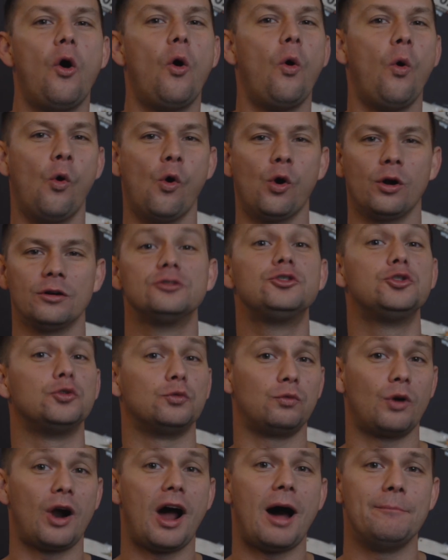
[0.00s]
or
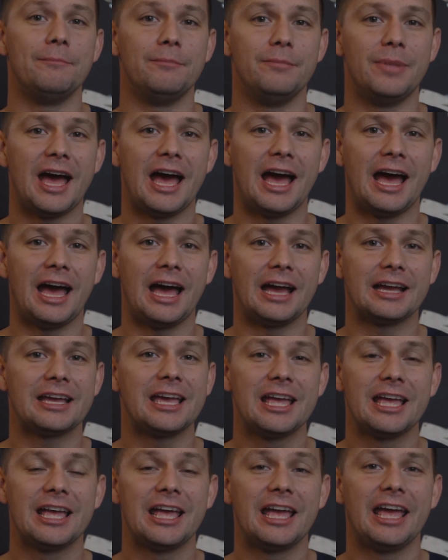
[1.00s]
drop bag.
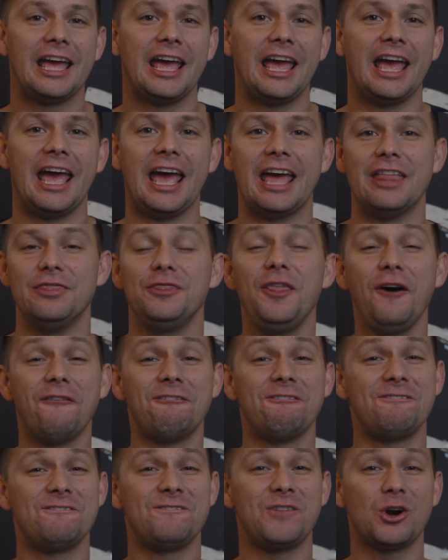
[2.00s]
And the
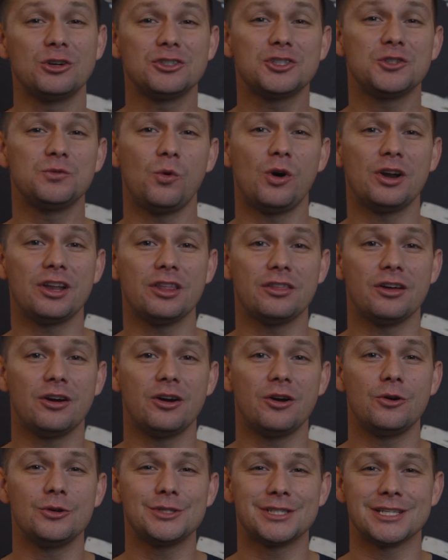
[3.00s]
first one of
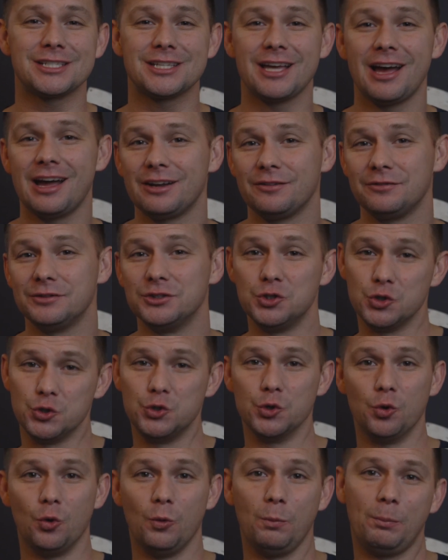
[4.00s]
those is kind of
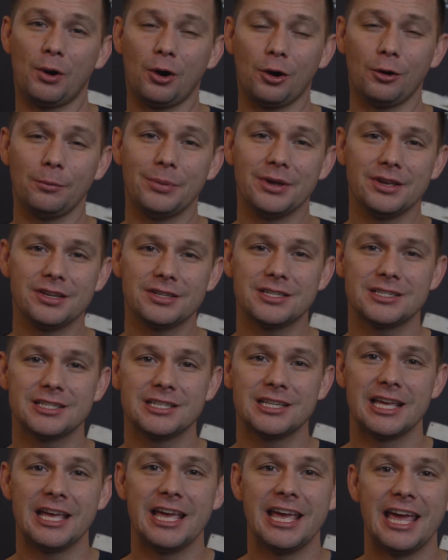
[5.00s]
dual purpose.
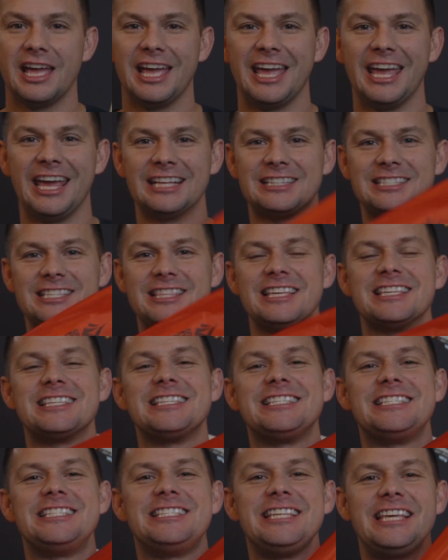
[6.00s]
It's the
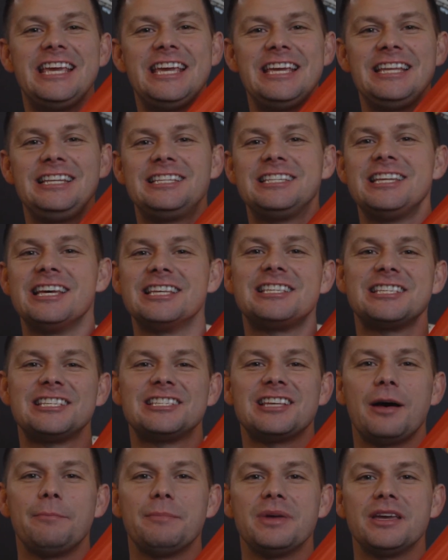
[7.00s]
Sea to
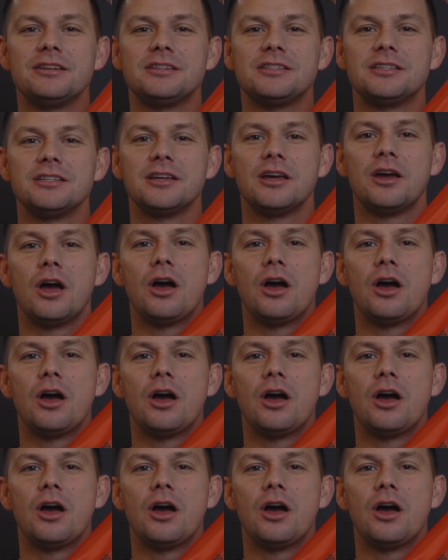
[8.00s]
Summit